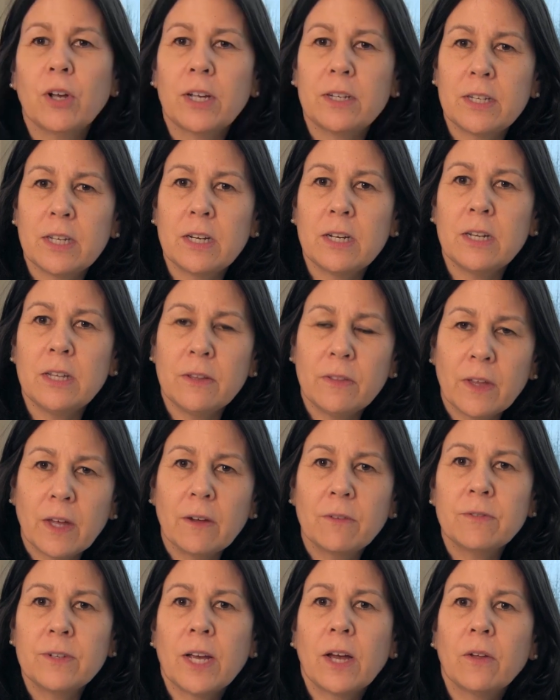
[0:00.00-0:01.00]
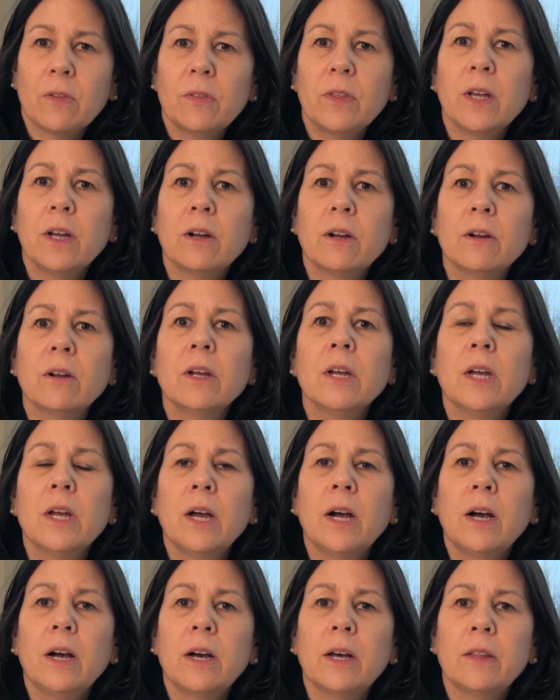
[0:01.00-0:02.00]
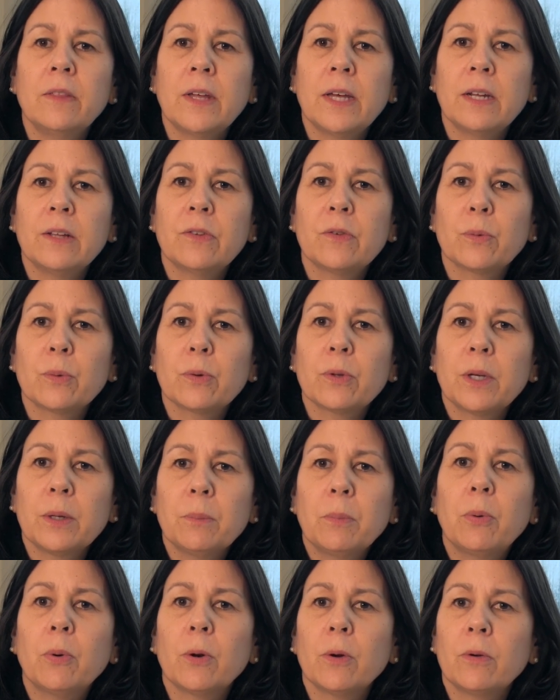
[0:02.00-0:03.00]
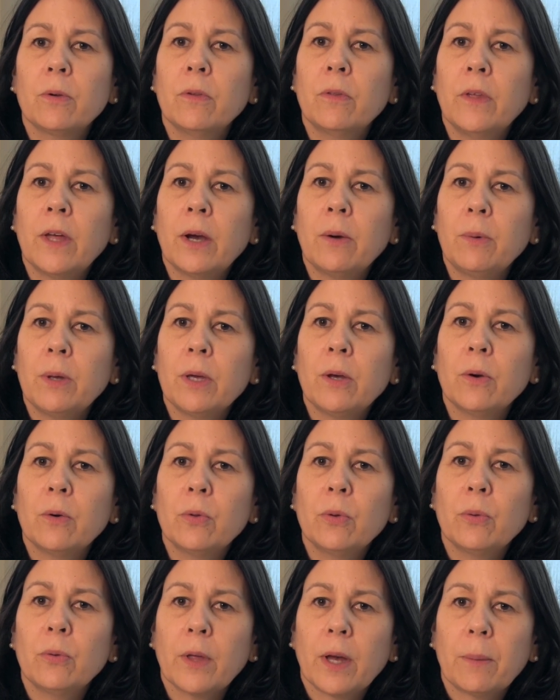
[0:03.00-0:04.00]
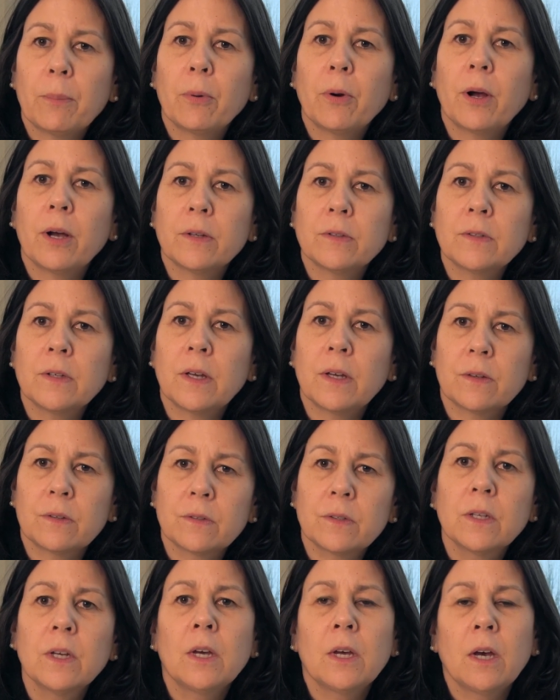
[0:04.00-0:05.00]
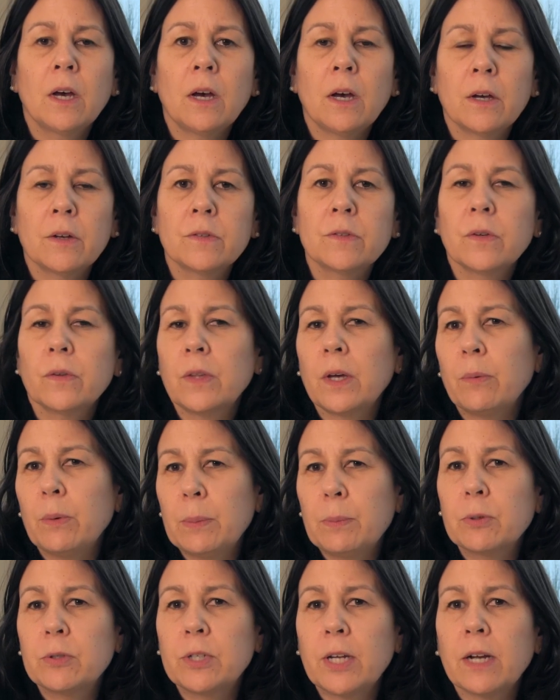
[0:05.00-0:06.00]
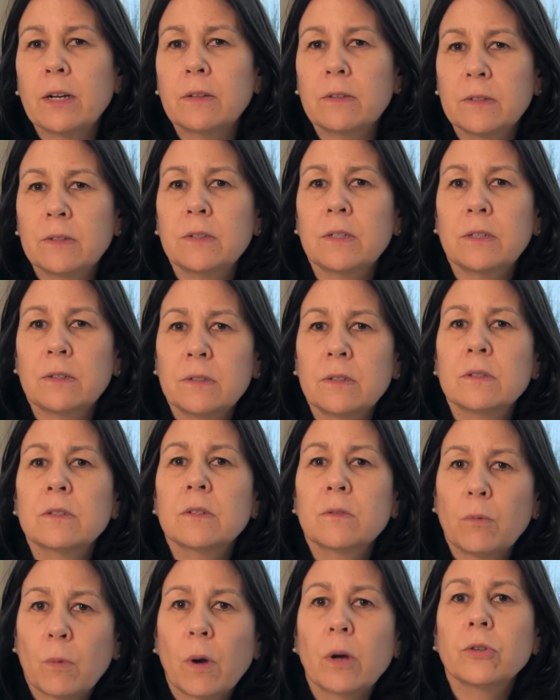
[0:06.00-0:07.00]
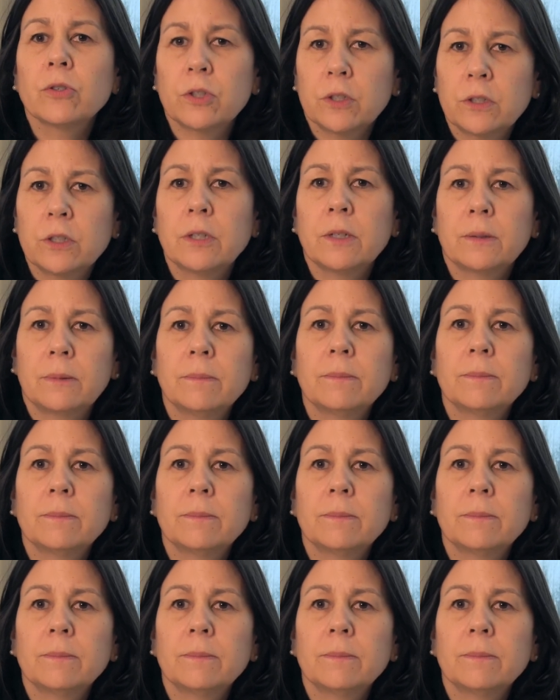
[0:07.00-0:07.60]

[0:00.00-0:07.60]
identity theft out there uh, that it's really important that we go through that process uh, so that we protect the citizens of Washington.